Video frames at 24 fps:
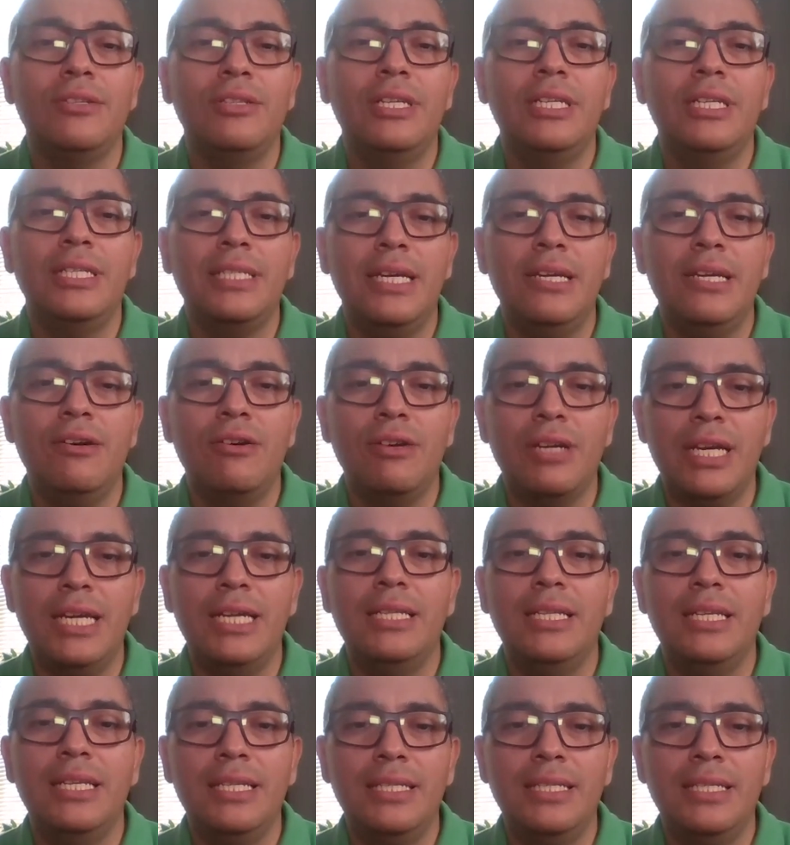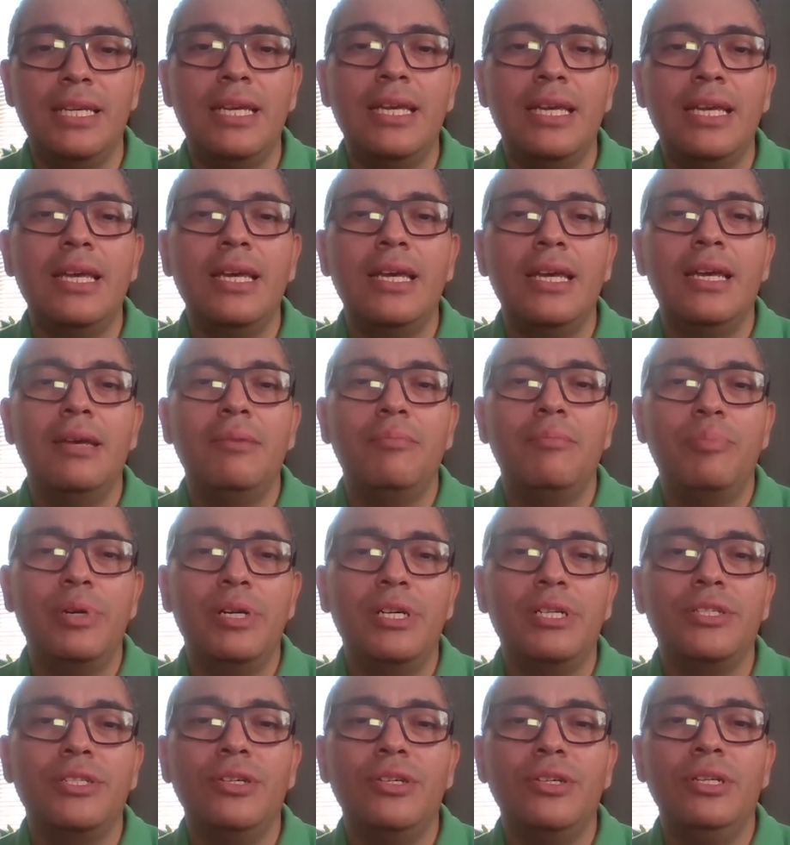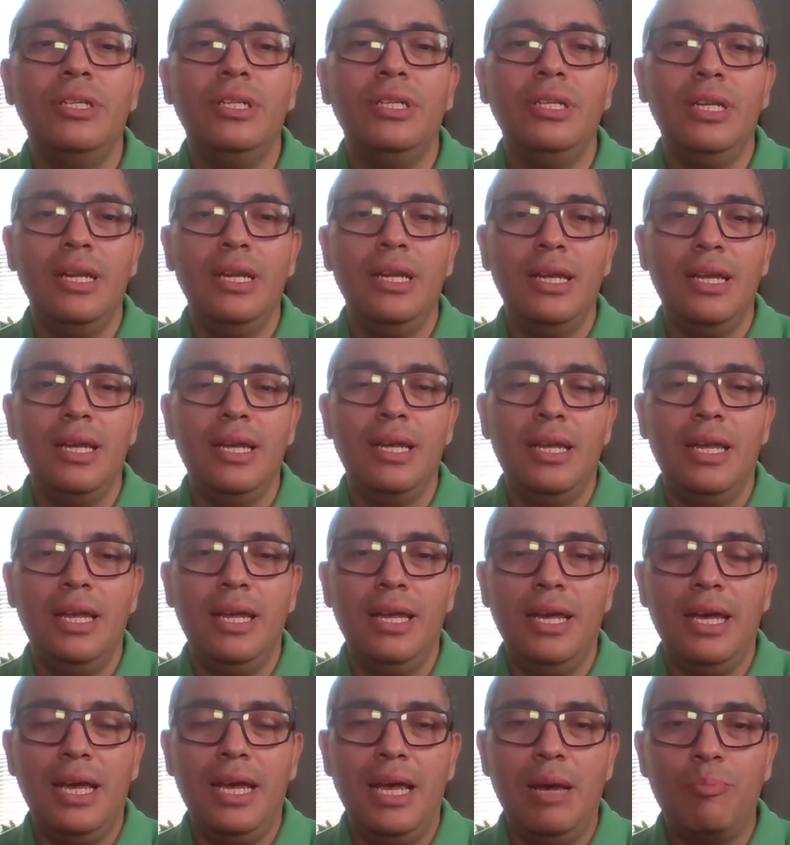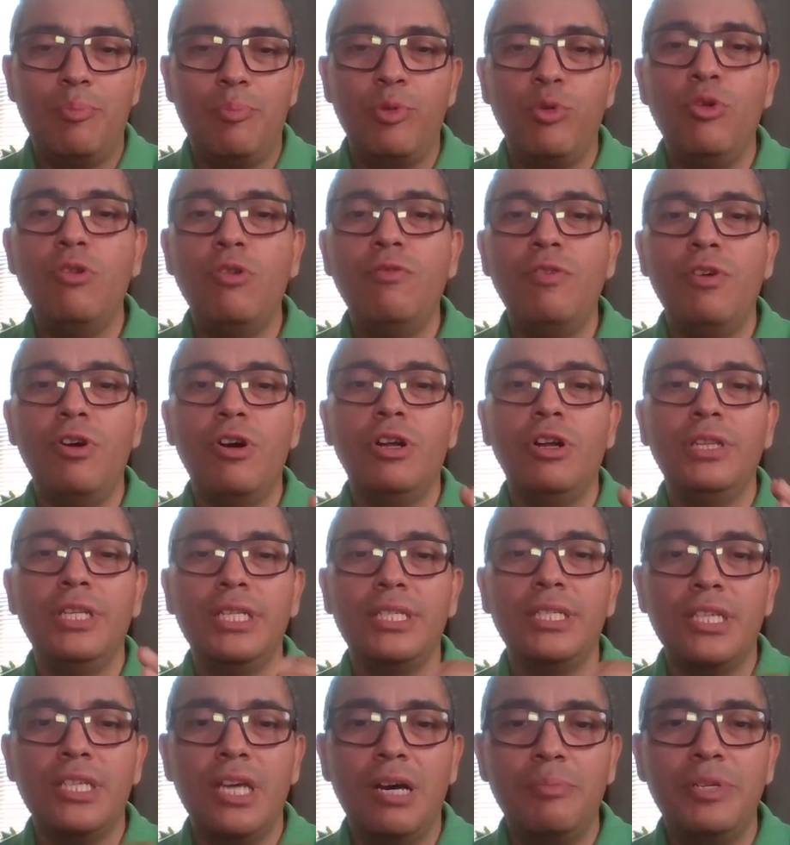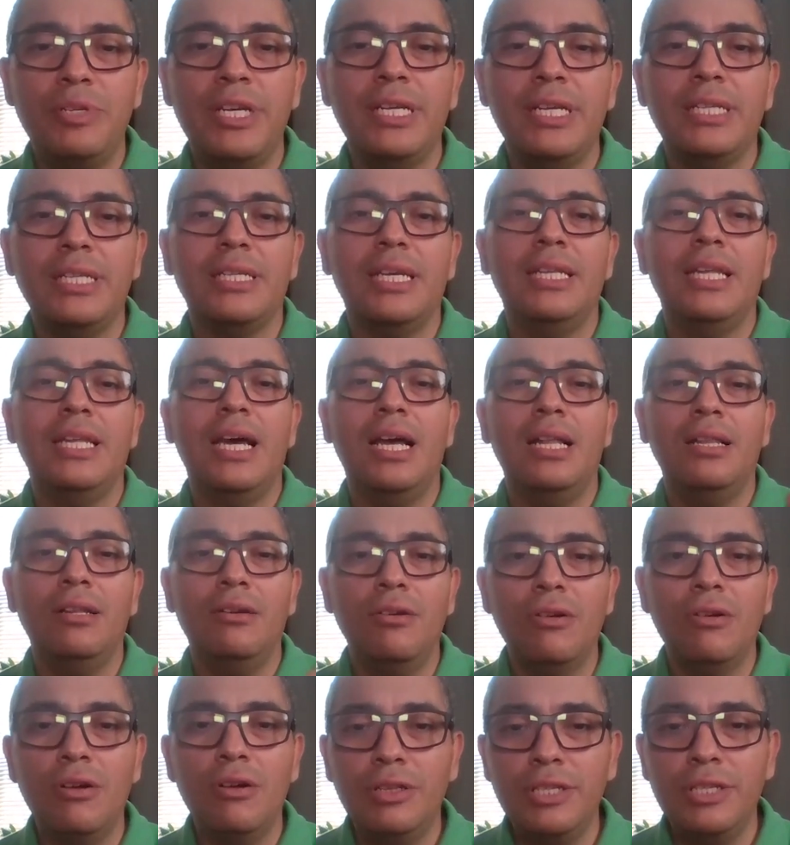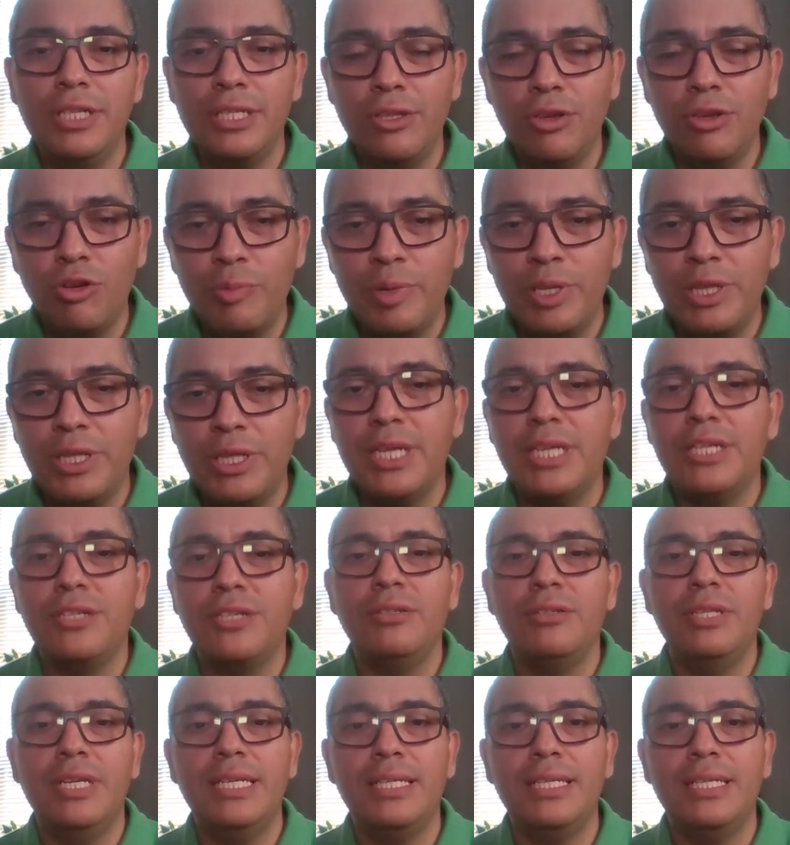So they say, okay, this person approve all these subjects and have all this documentation.